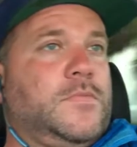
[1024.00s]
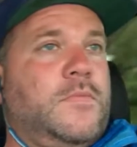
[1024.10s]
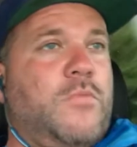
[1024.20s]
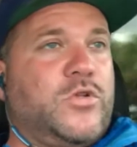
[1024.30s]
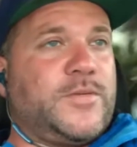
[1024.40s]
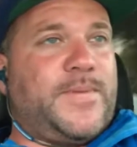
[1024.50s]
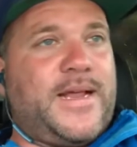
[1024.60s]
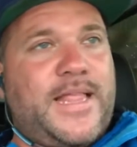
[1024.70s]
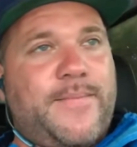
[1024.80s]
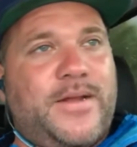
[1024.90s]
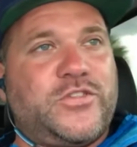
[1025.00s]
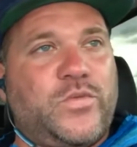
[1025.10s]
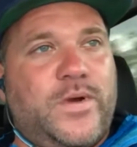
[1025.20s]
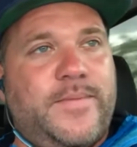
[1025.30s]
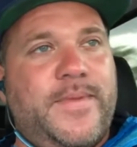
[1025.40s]
You multiply that by
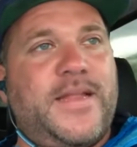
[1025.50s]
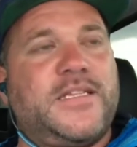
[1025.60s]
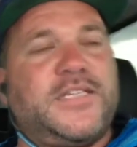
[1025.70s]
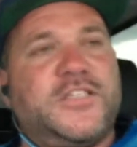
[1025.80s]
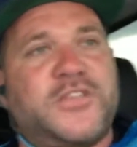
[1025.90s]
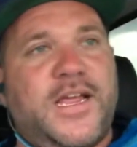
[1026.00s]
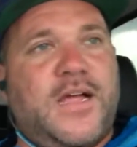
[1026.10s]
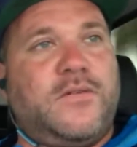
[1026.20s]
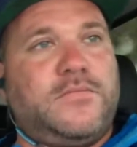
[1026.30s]
20 minutes each account.